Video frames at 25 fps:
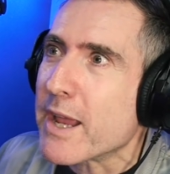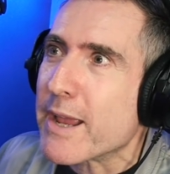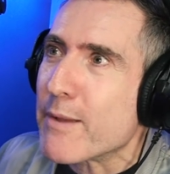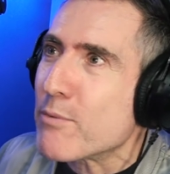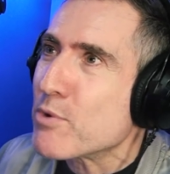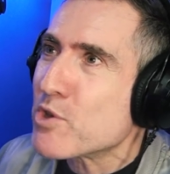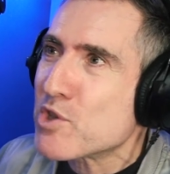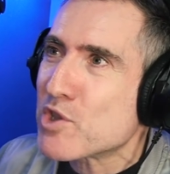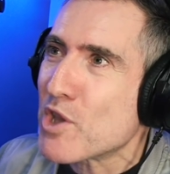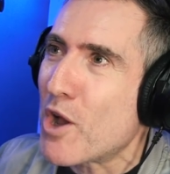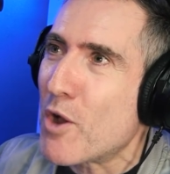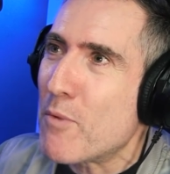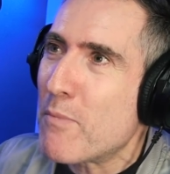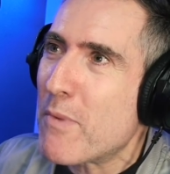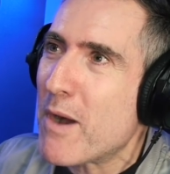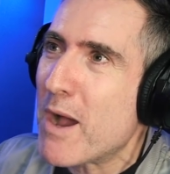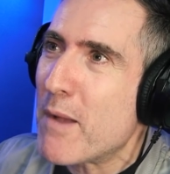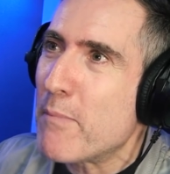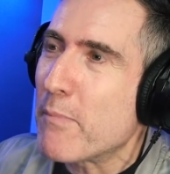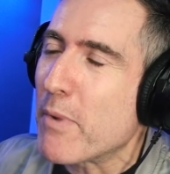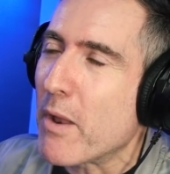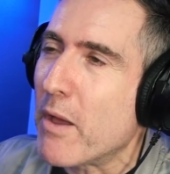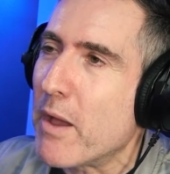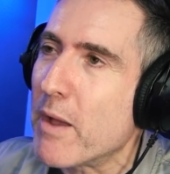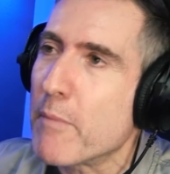It was so
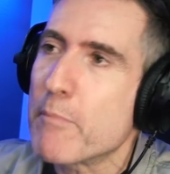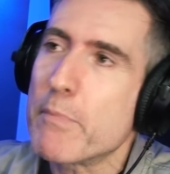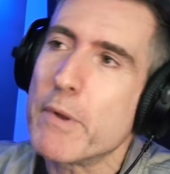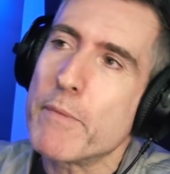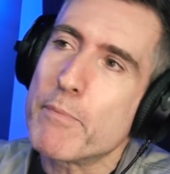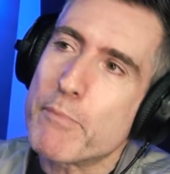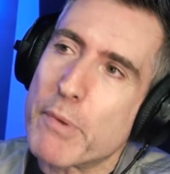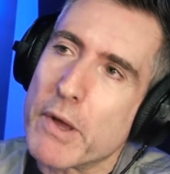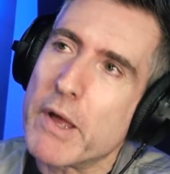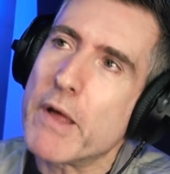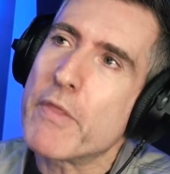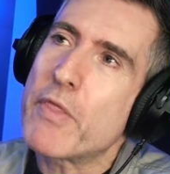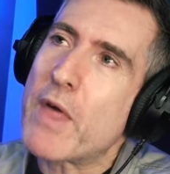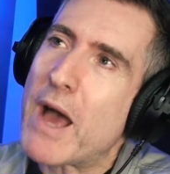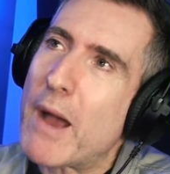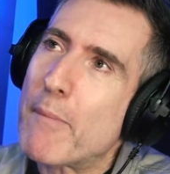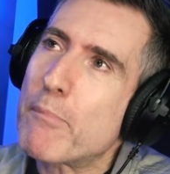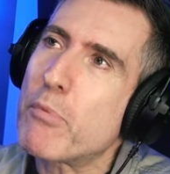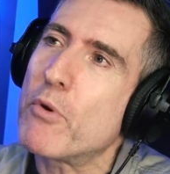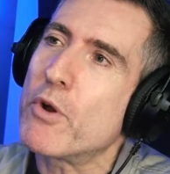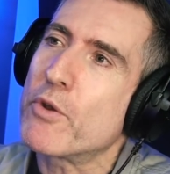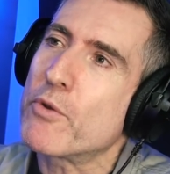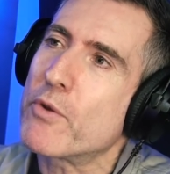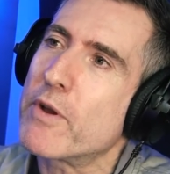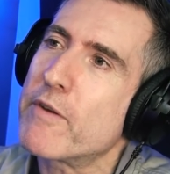mind-blowing. But at that
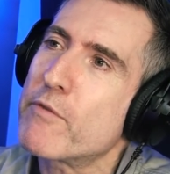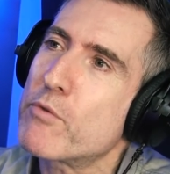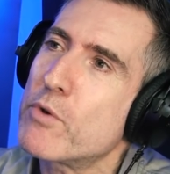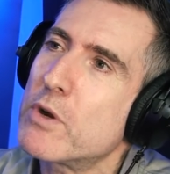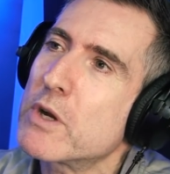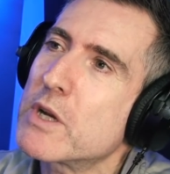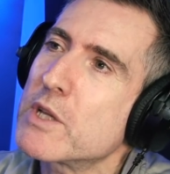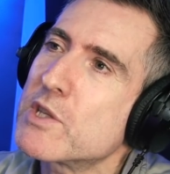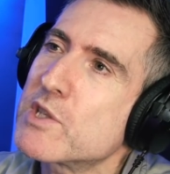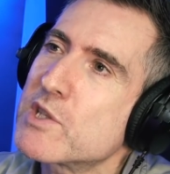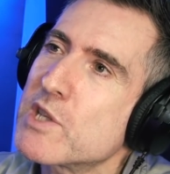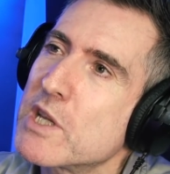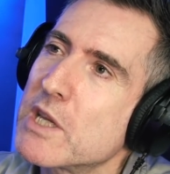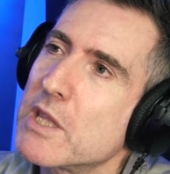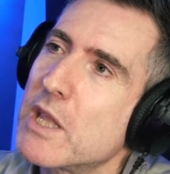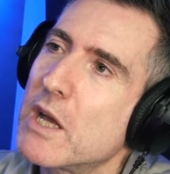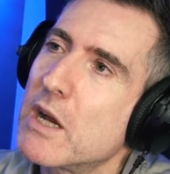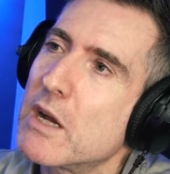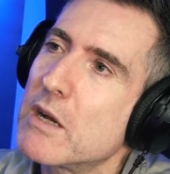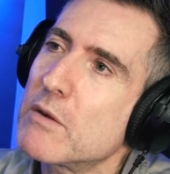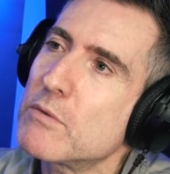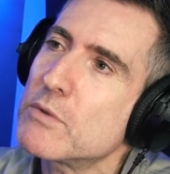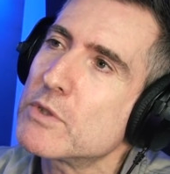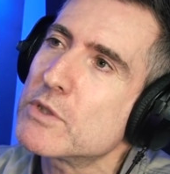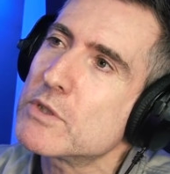point, not everyone could see
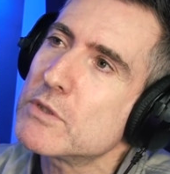that.